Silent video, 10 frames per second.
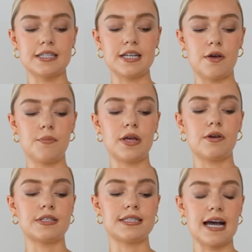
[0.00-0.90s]
its own, but you
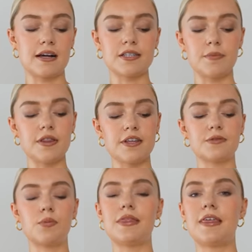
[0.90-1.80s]
could stack some
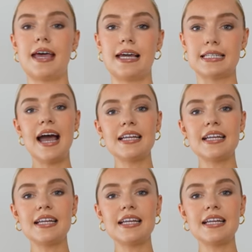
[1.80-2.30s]
others with it.